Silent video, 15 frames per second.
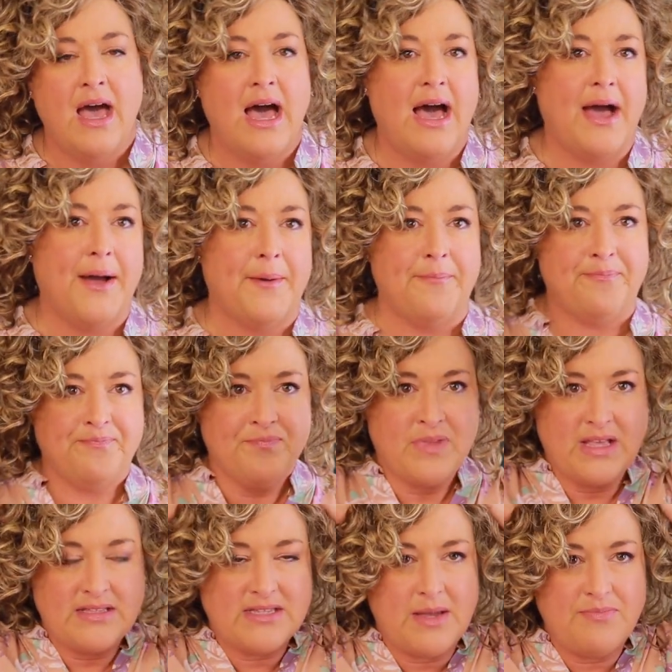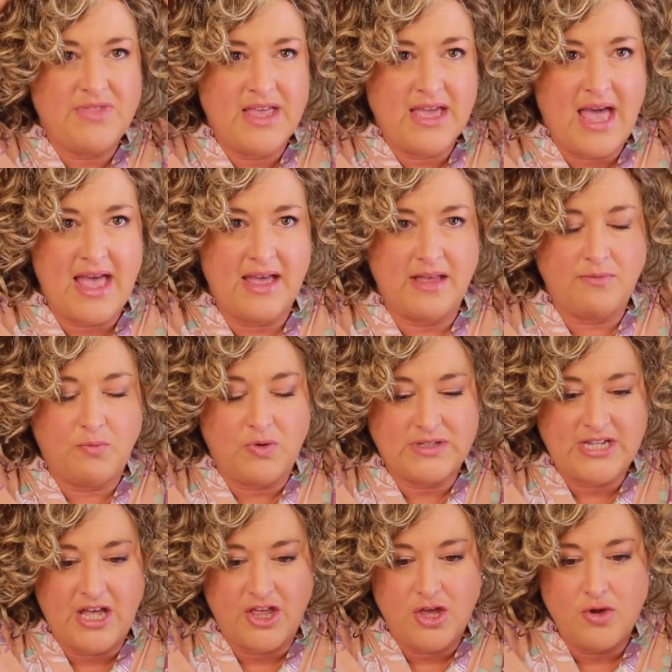Um, something I will
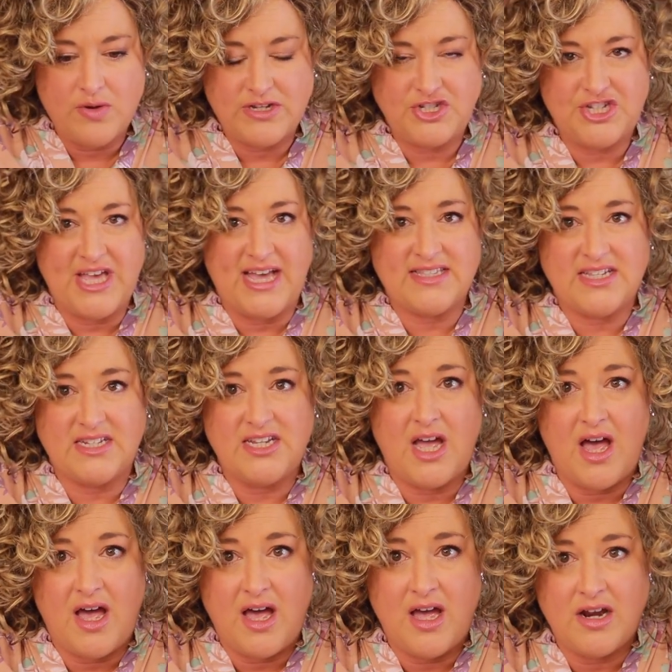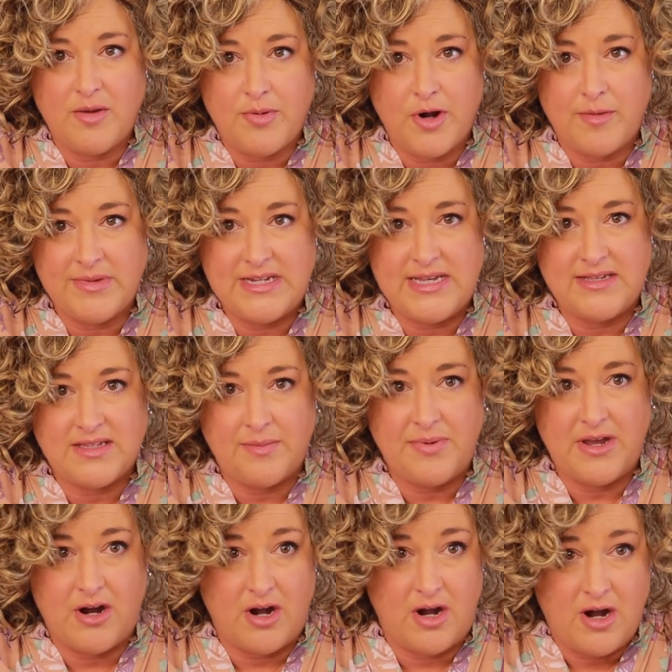tell you is she has a ton of permatease up
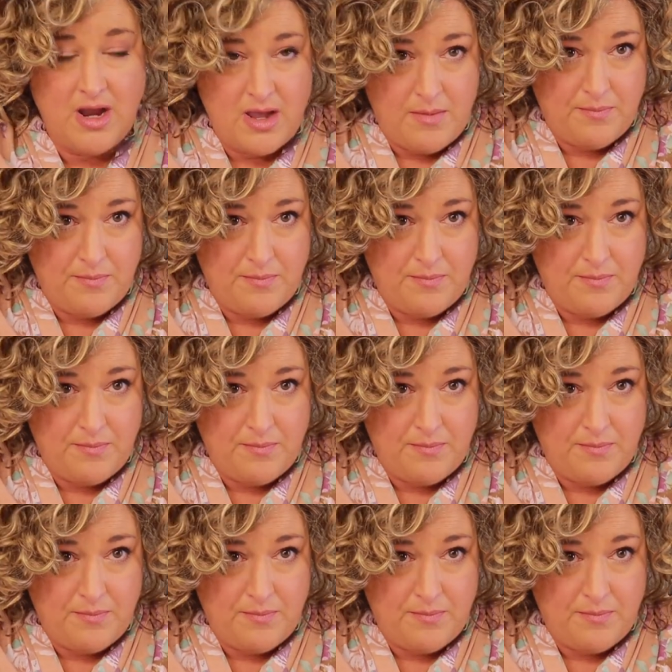here.